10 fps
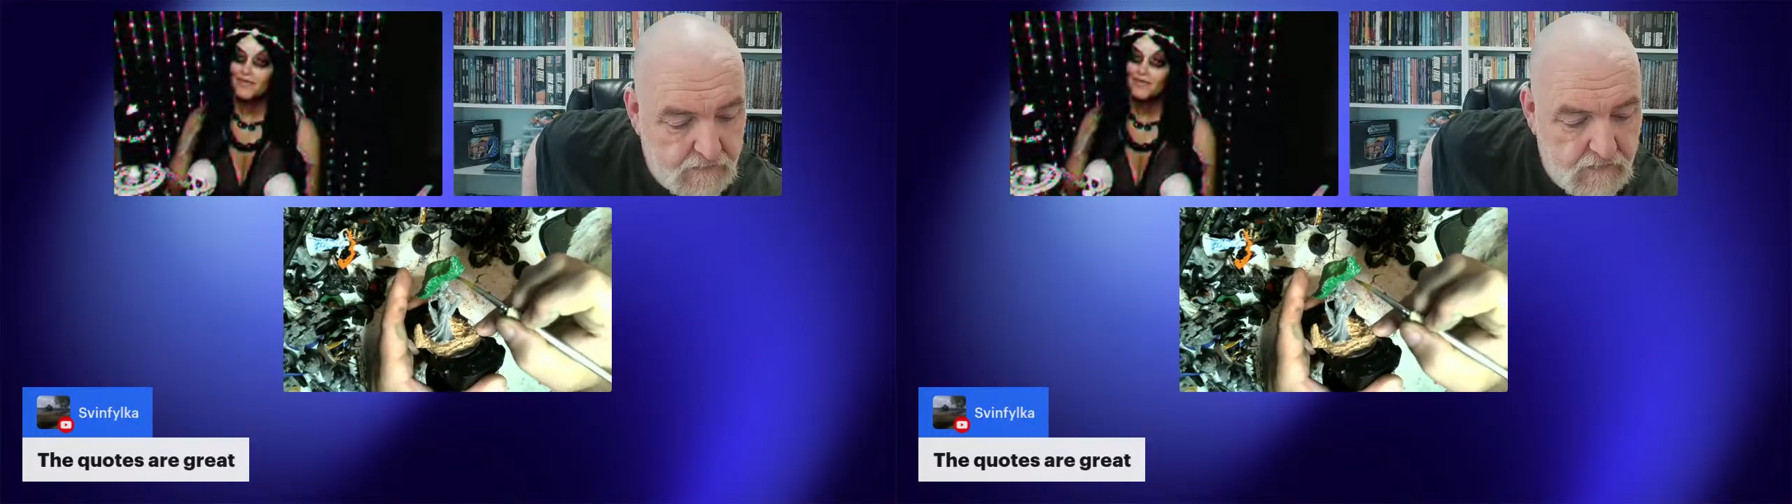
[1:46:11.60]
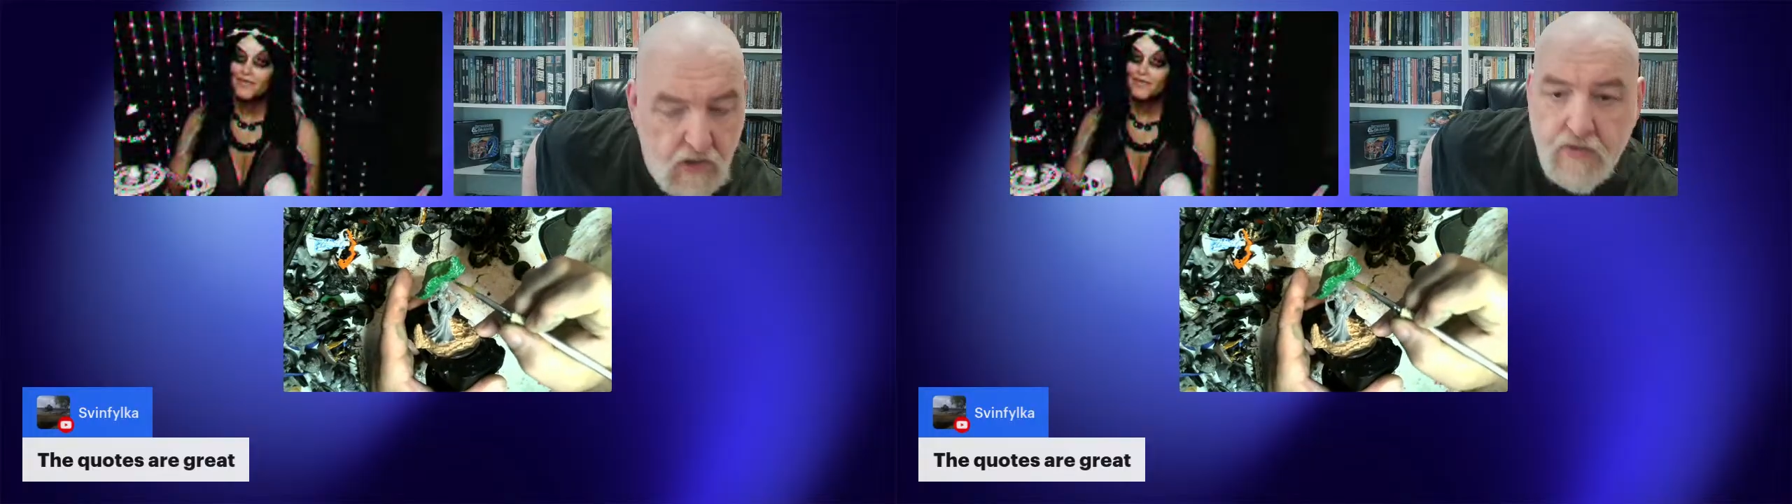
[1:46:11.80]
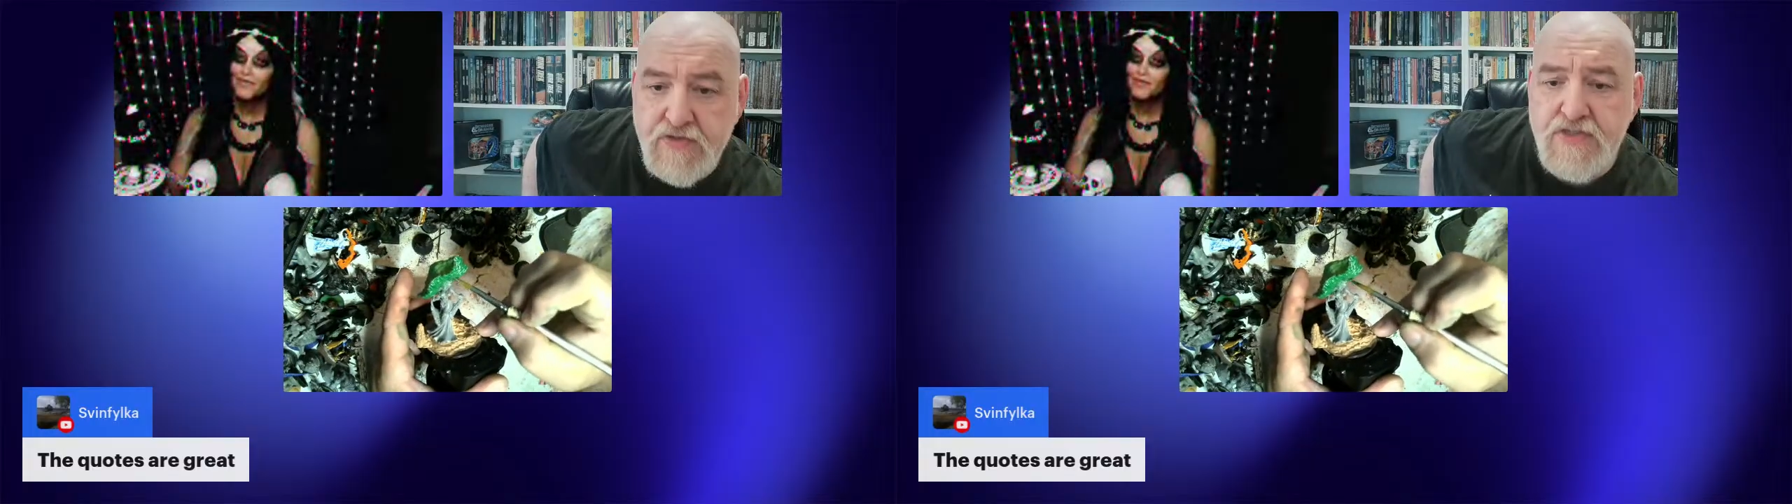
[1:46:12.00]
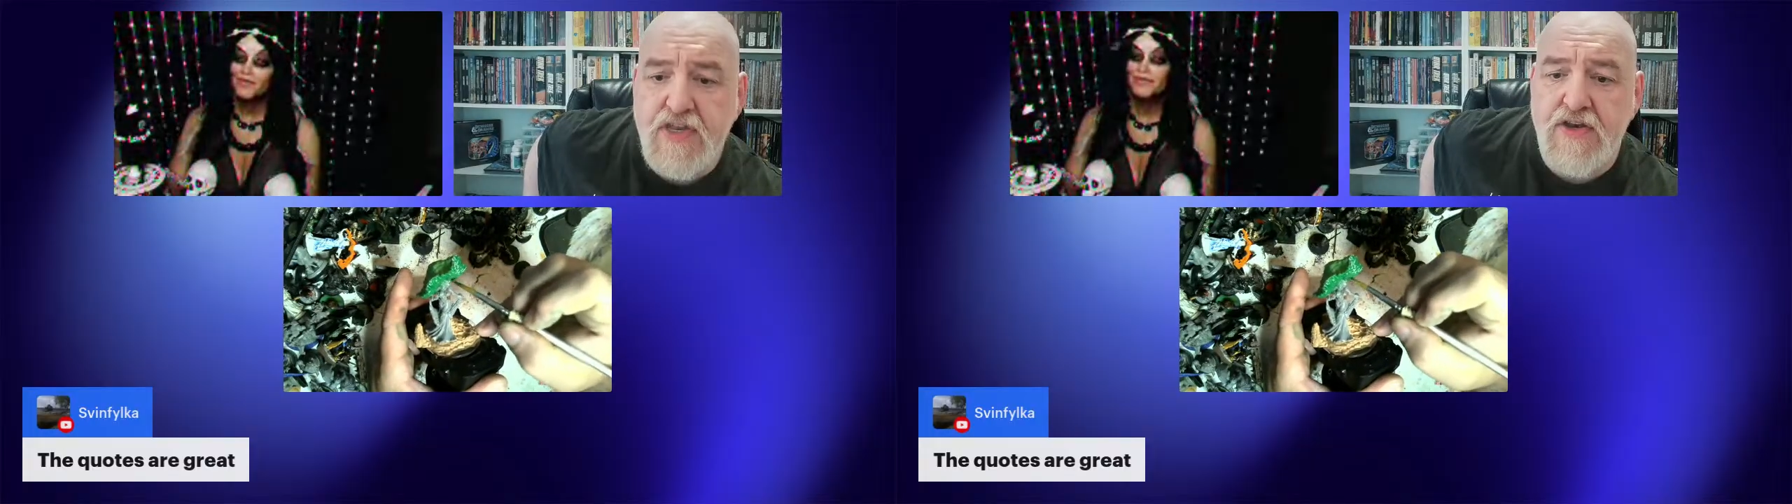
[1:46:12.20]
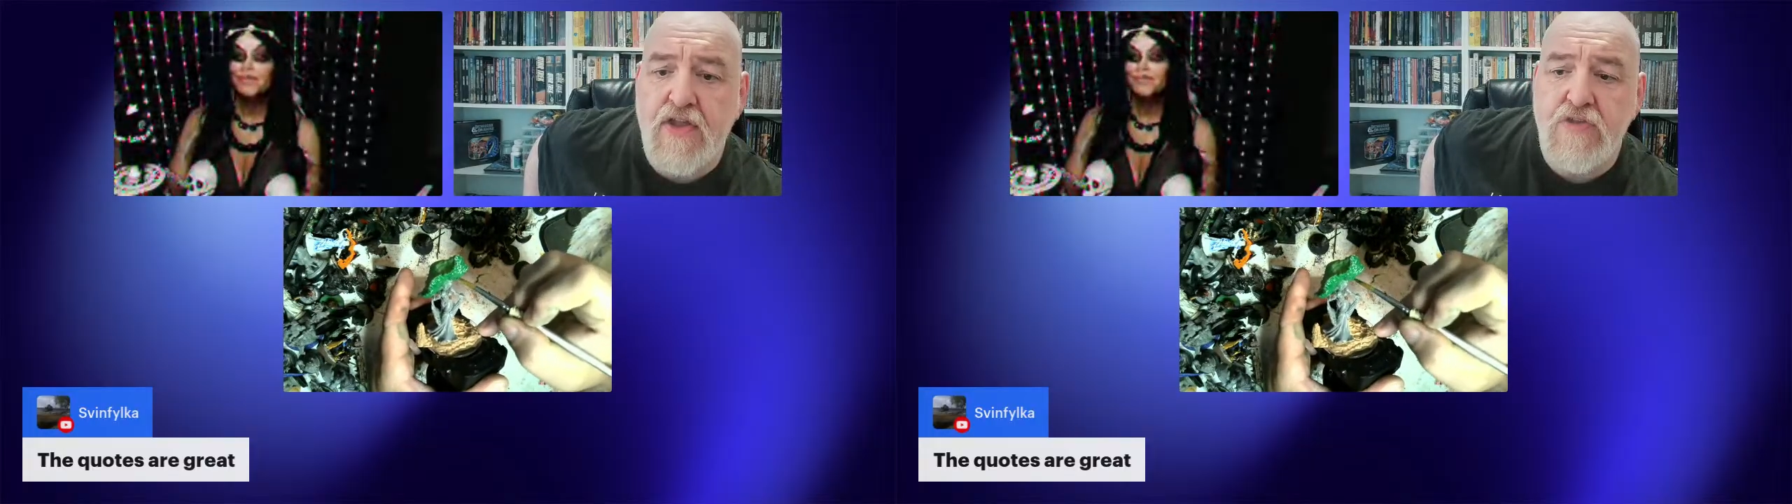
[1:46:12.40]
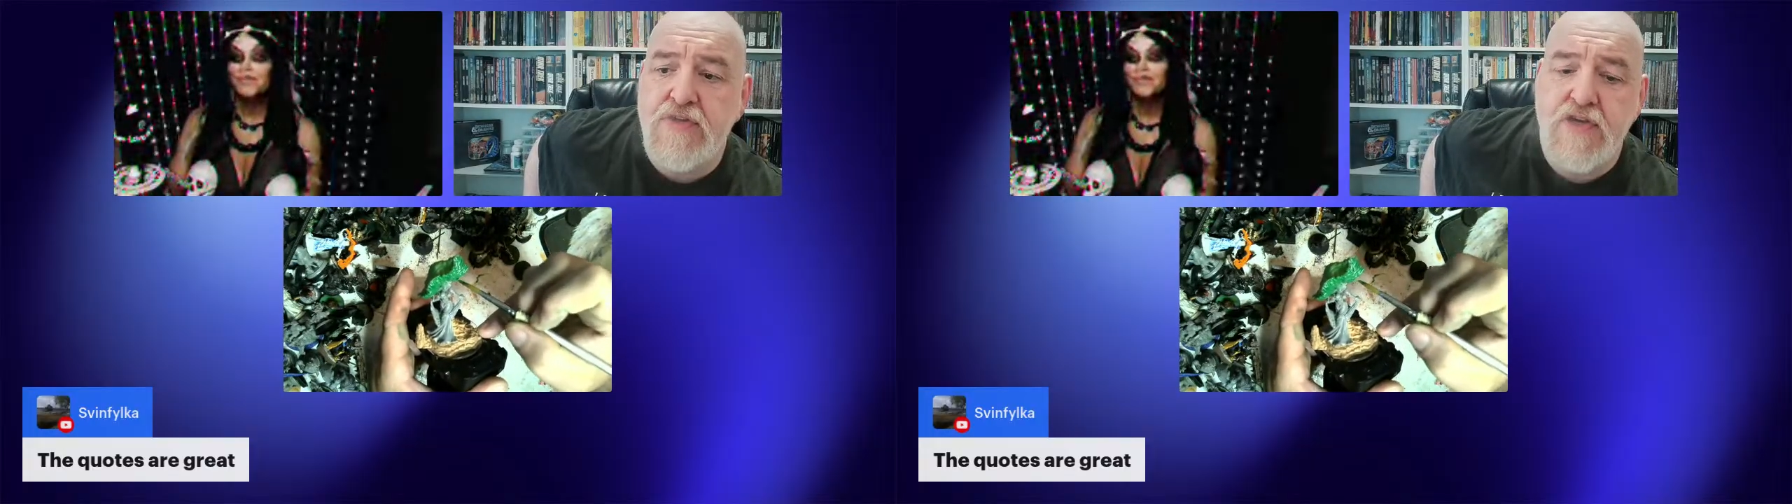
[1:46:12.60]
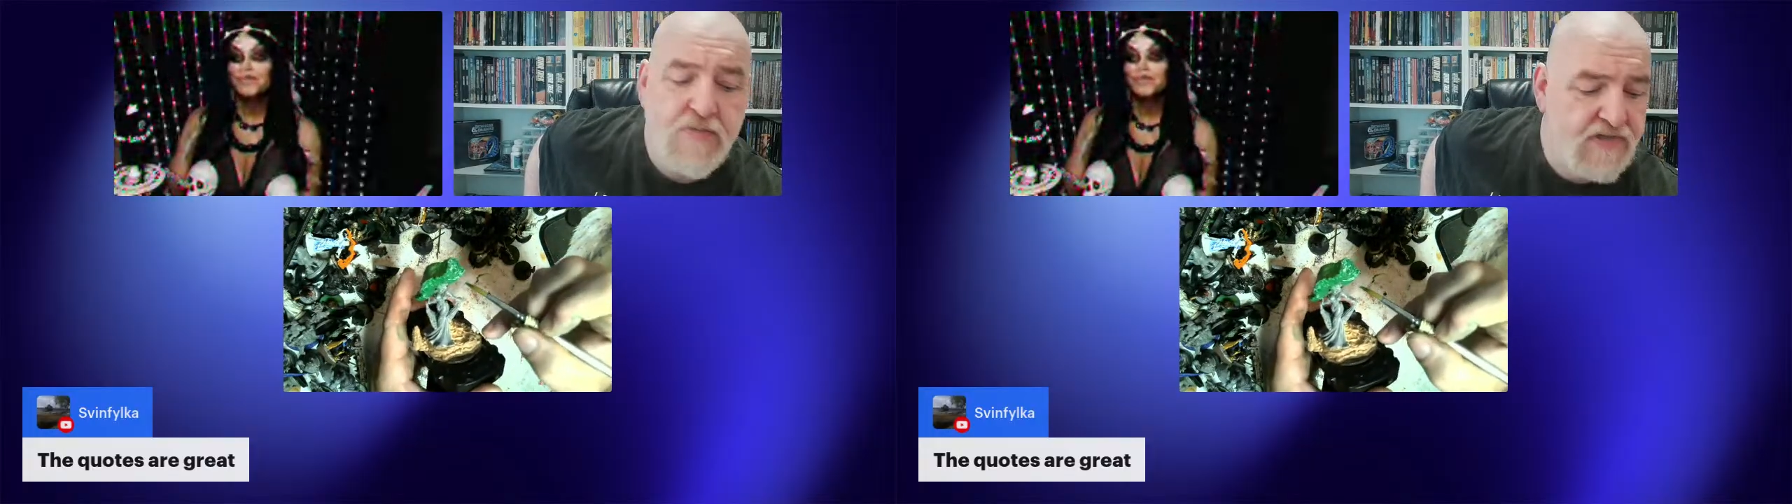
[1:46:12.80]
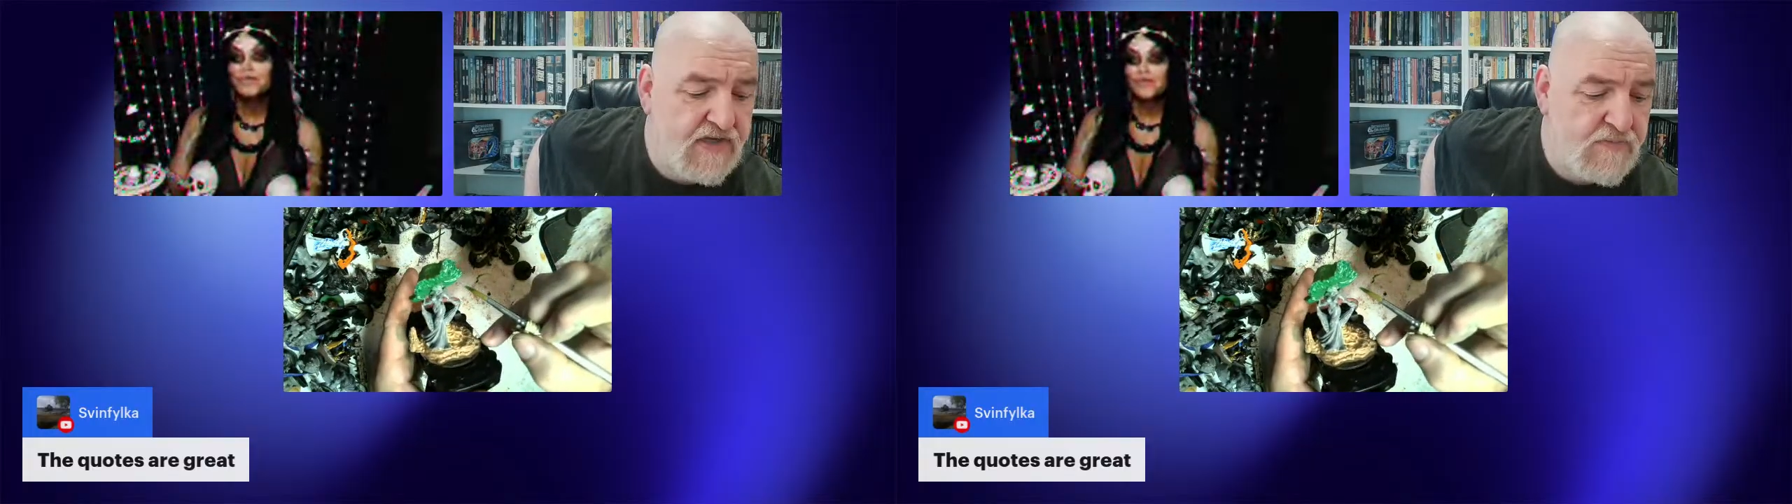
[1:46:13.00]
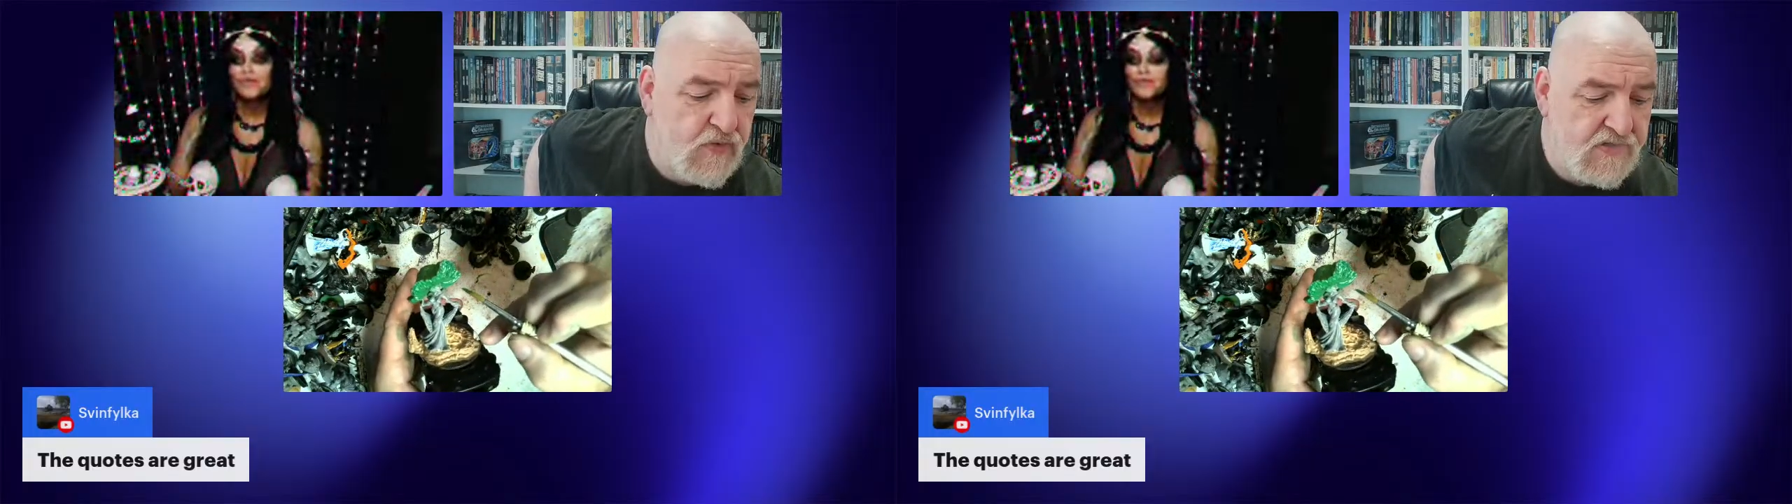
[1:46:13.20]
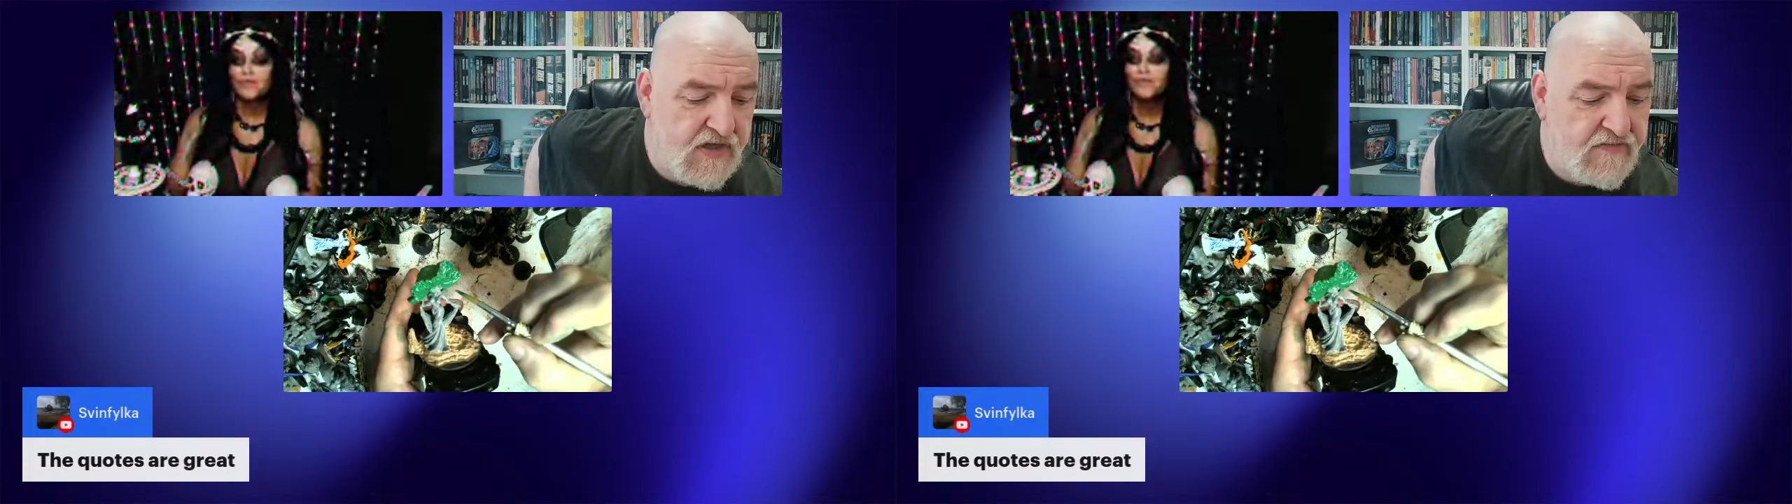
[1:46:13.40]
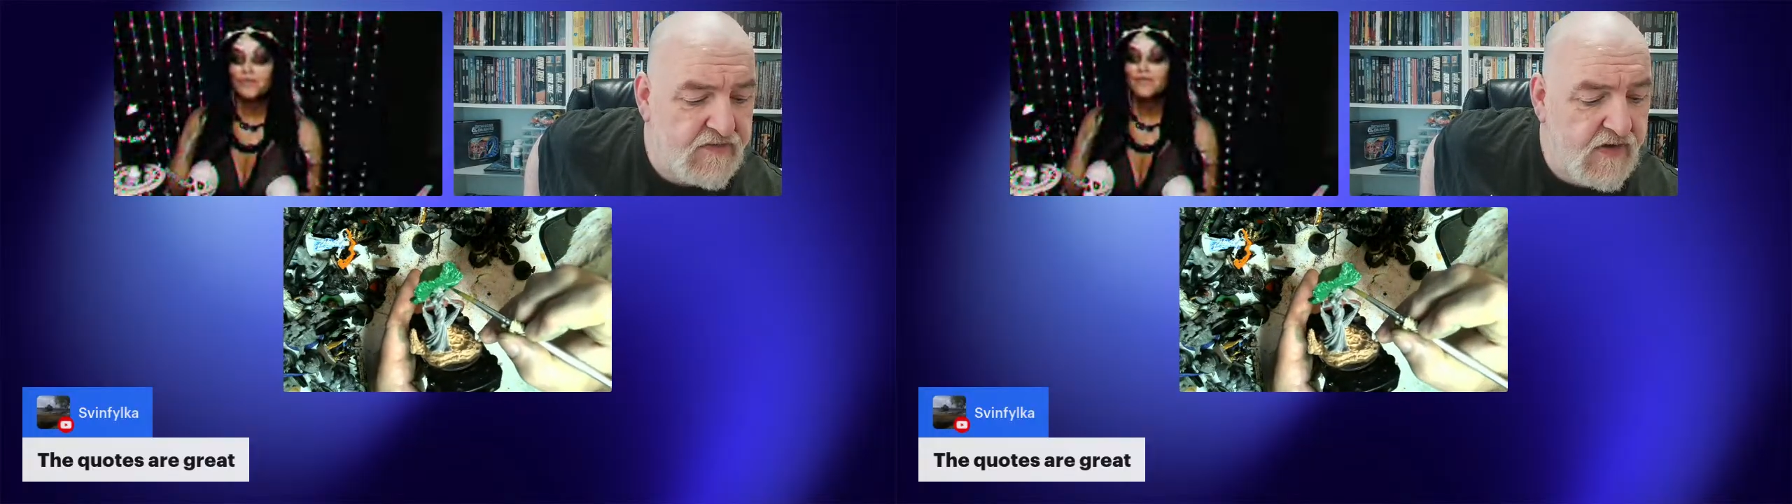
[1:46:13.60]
No, there's a $10 tier, which has more stuff.